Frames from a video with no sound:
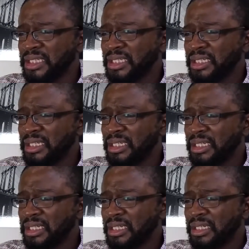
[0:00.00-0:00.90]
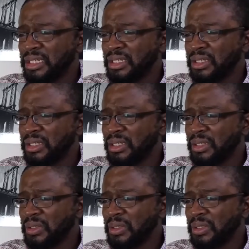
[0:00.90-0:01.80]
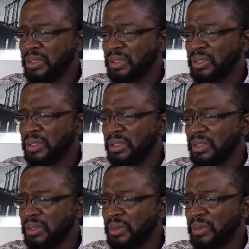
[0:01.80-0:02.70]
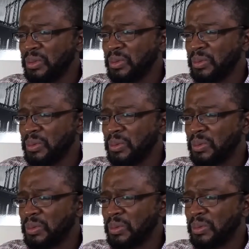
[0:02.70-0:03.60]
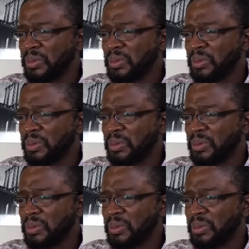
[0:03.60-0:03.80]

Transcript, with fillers: Oh, 88. Oh. Yeah.